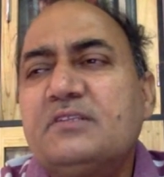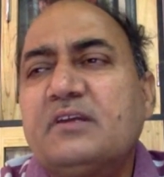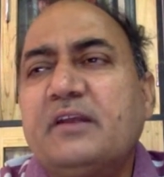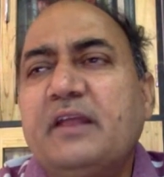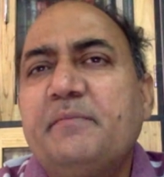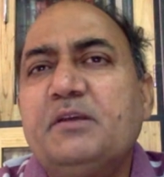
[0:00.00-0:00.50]

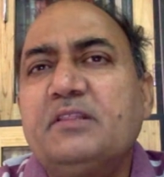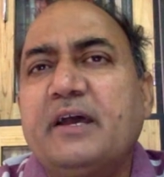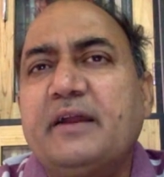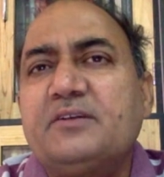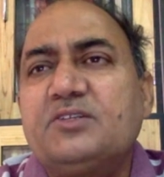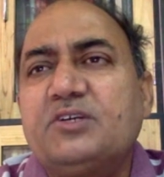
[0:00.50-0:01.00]
claiming
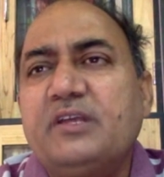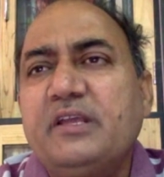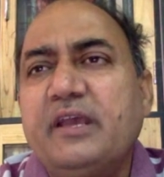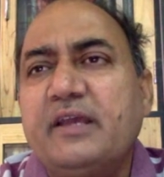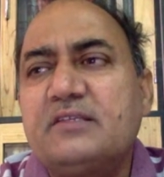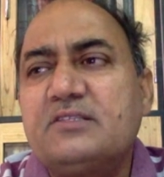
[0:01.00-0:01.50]
that he
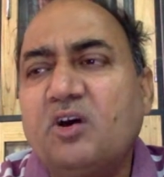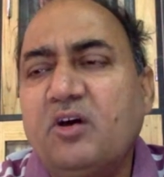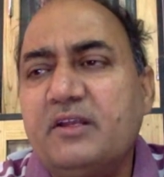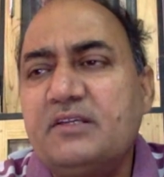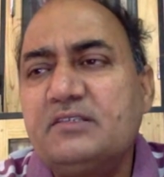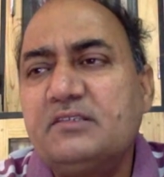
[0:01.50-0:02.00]
has
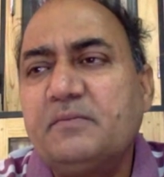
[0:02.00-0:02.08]
knowledge